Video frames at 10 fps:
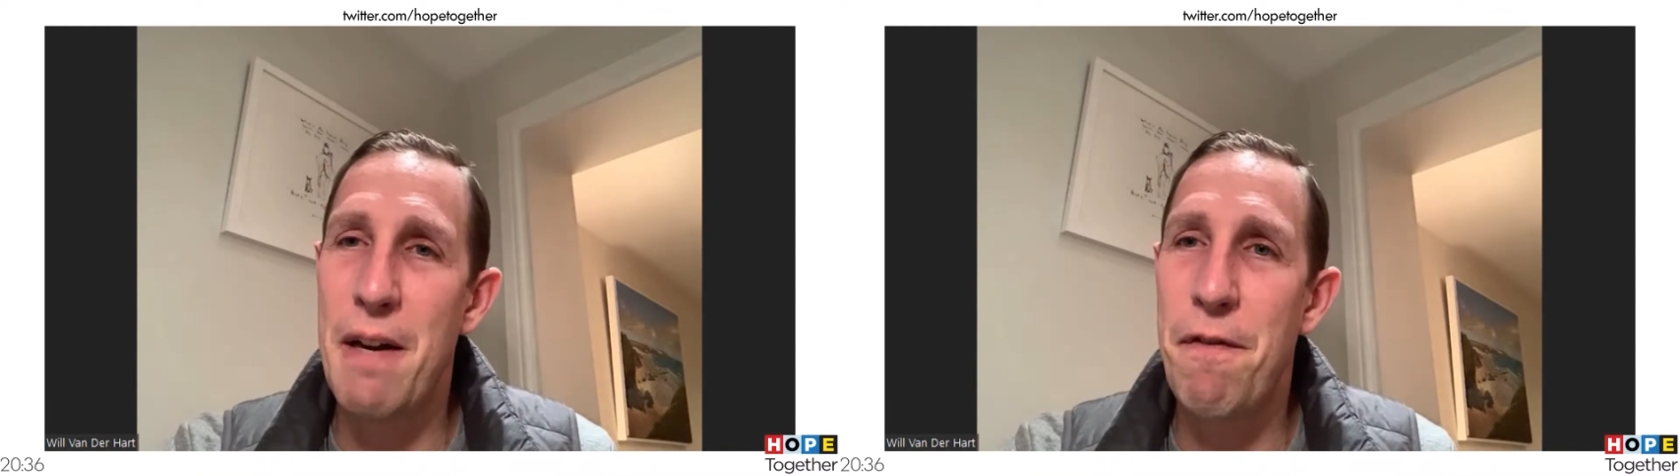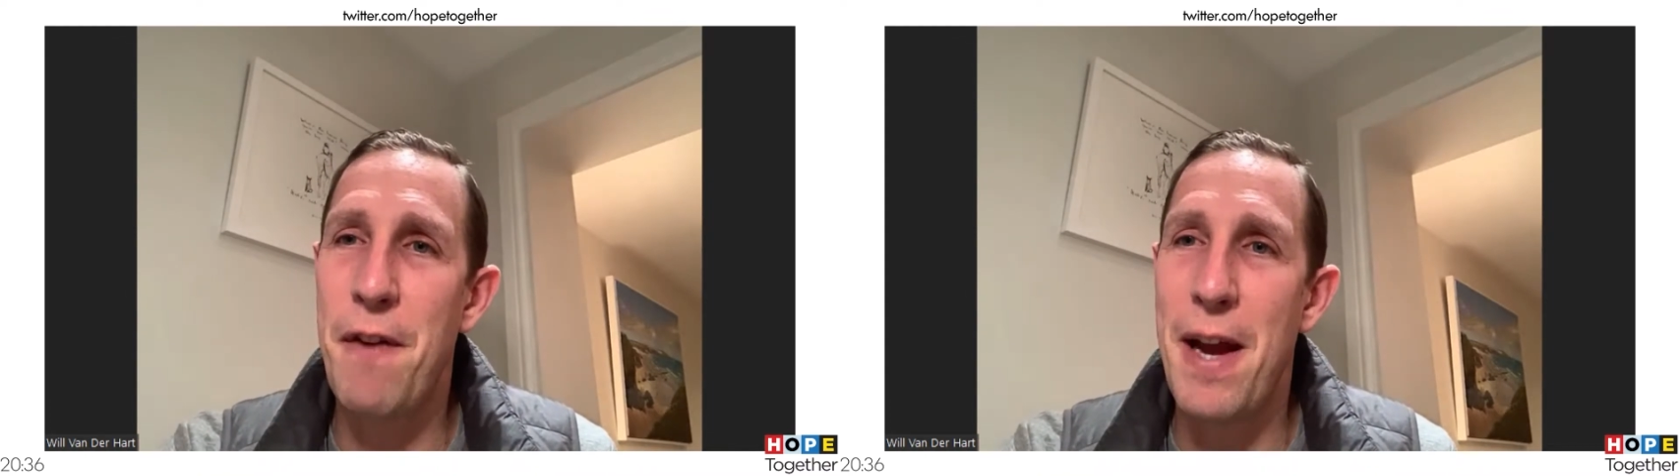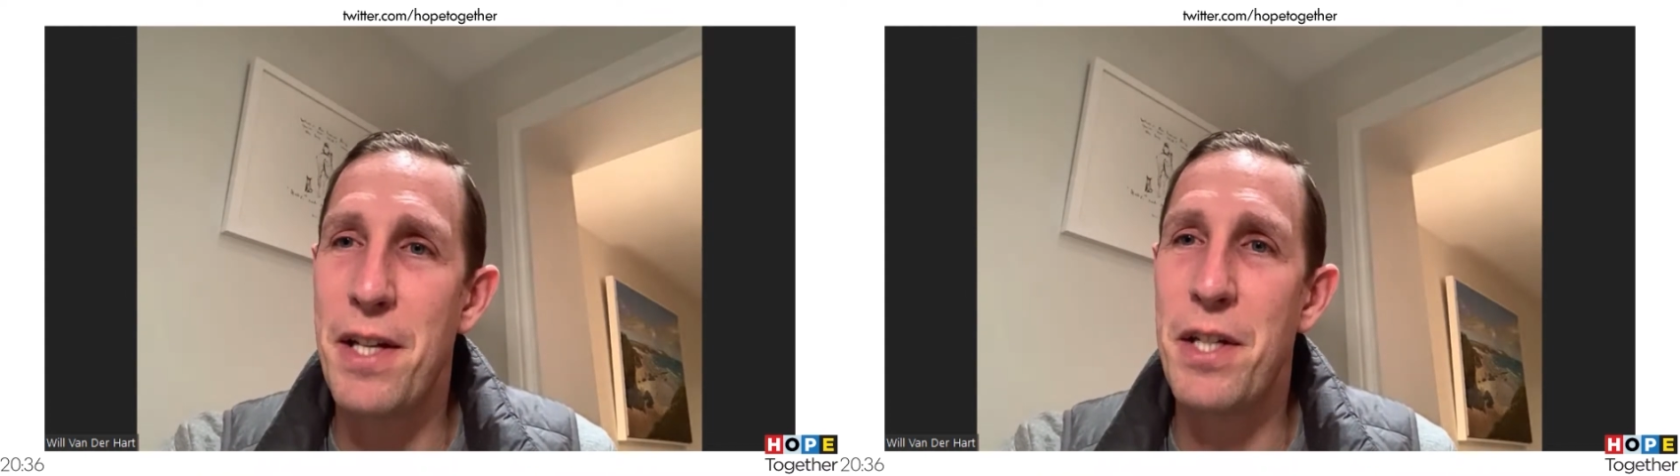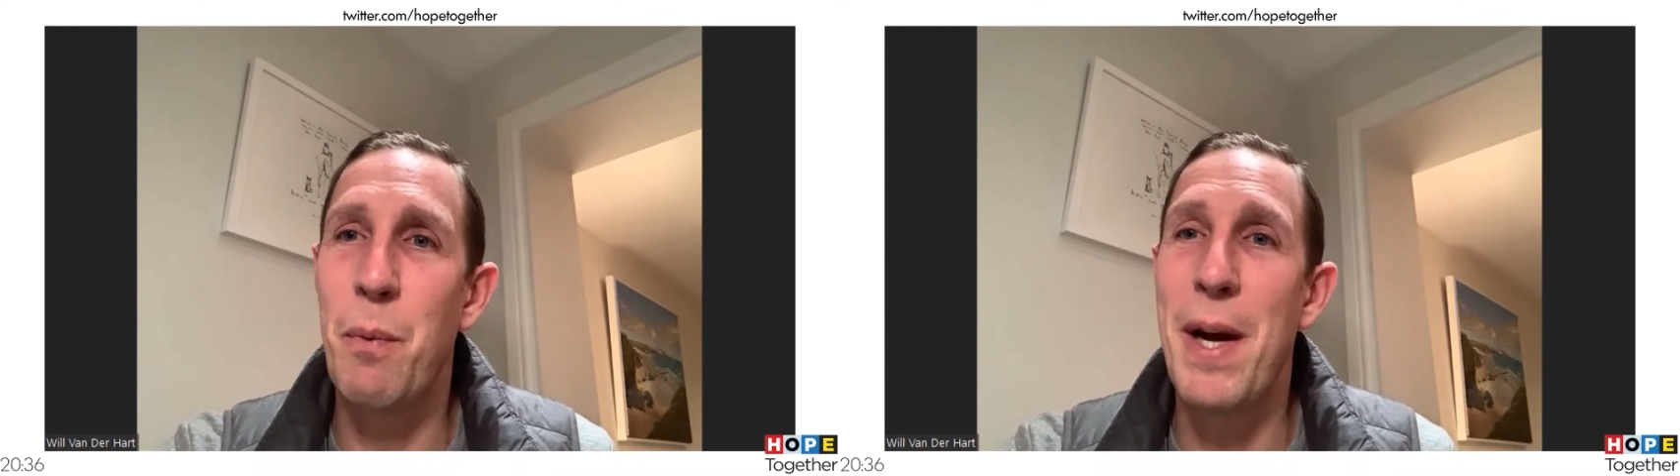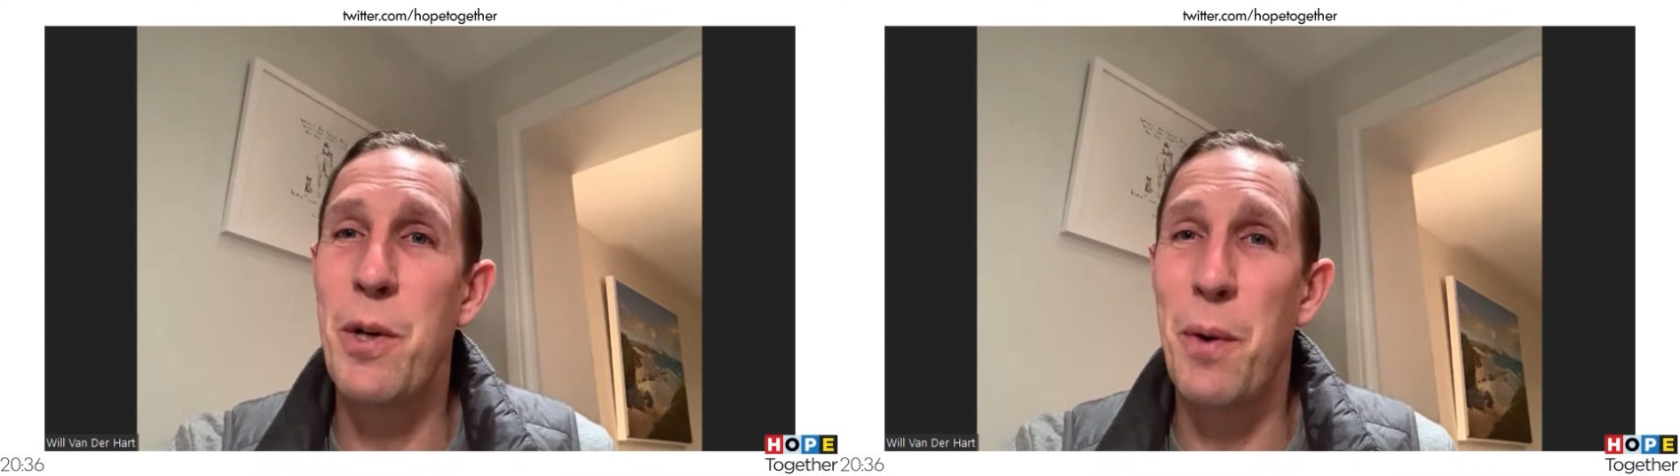fit
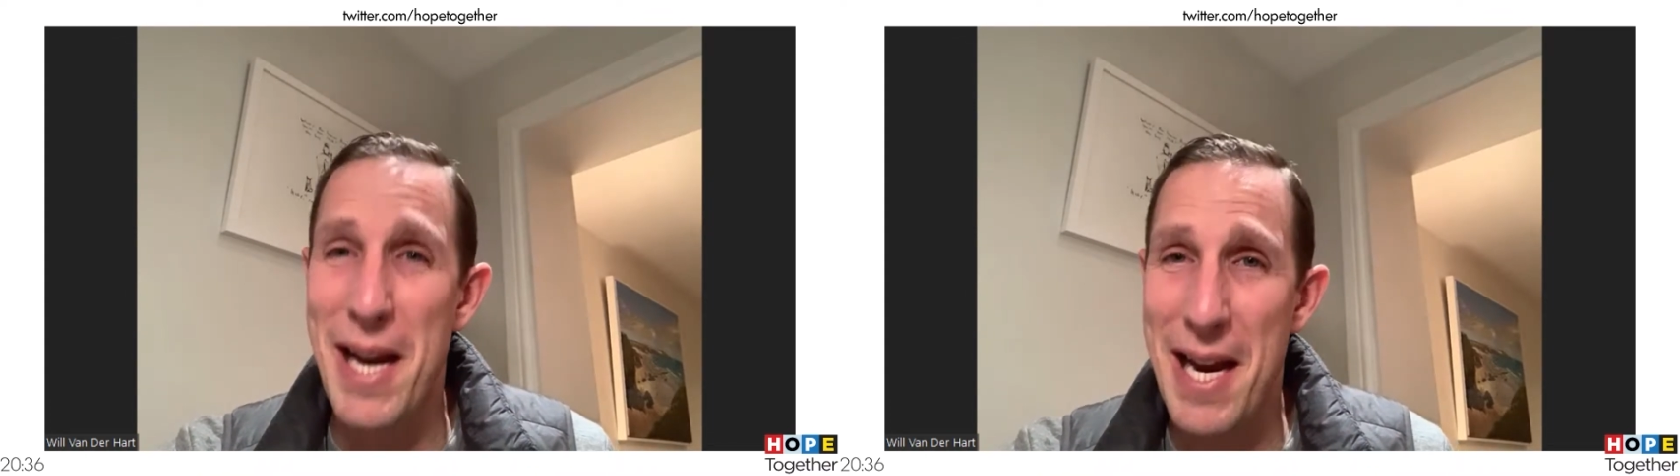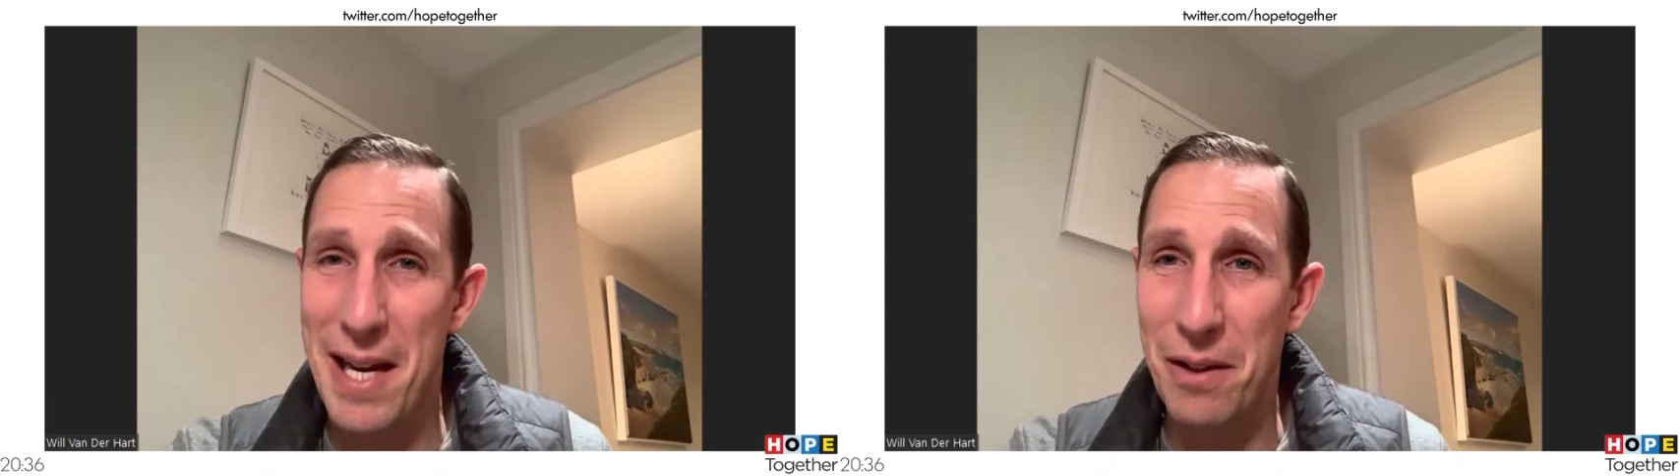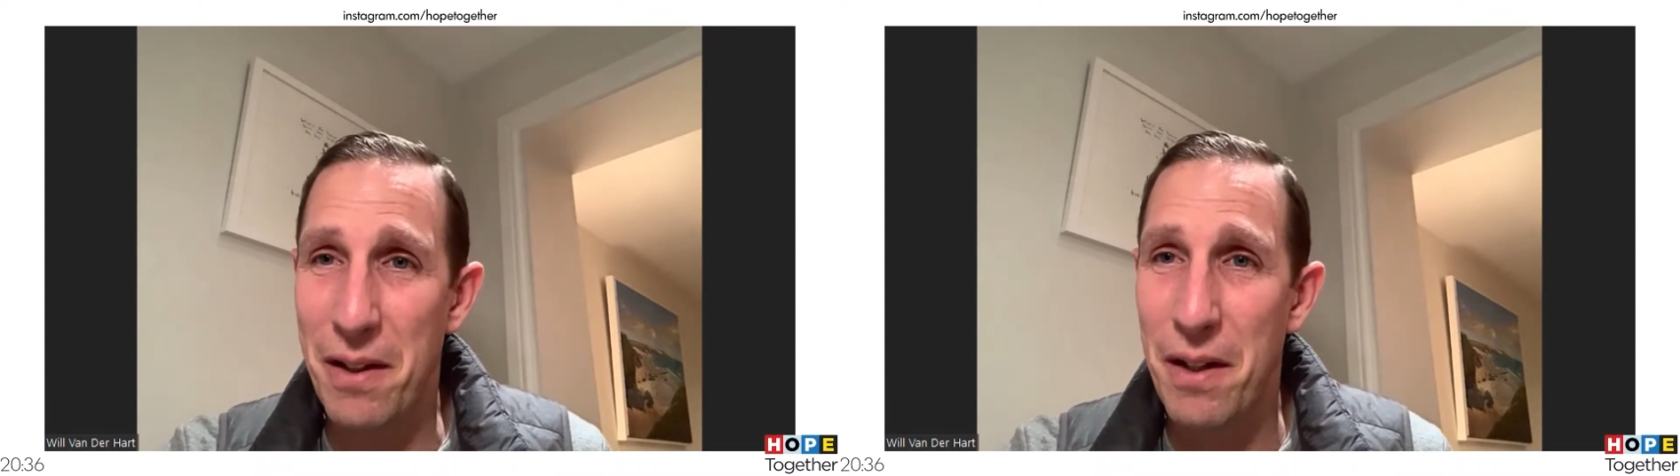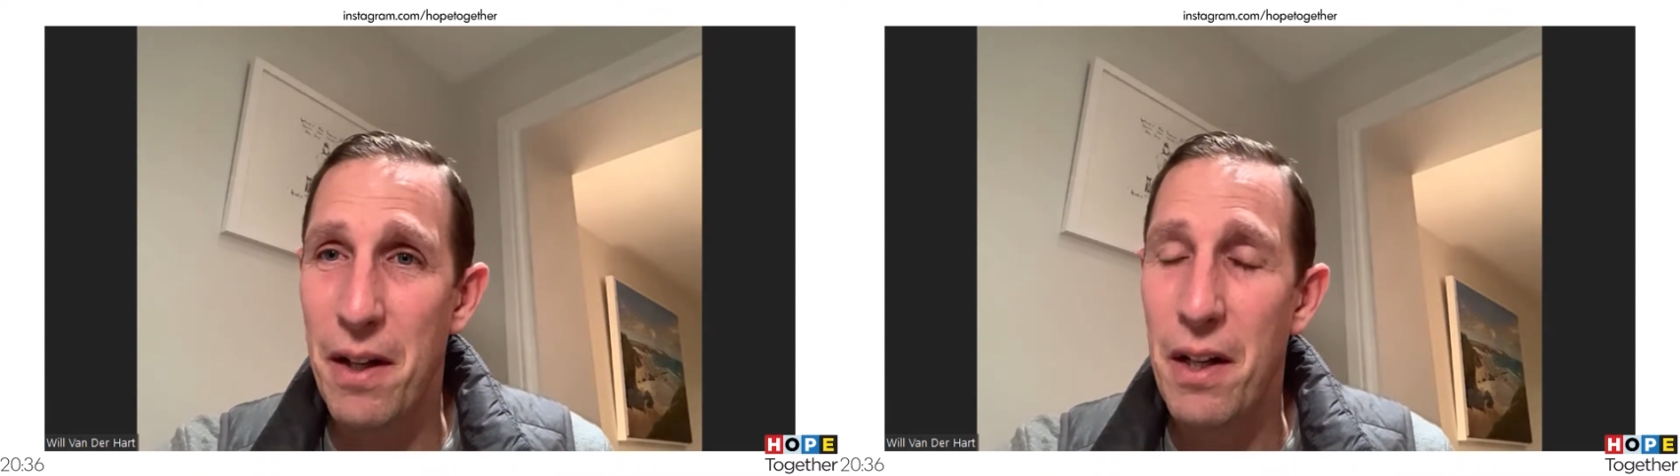when you're ill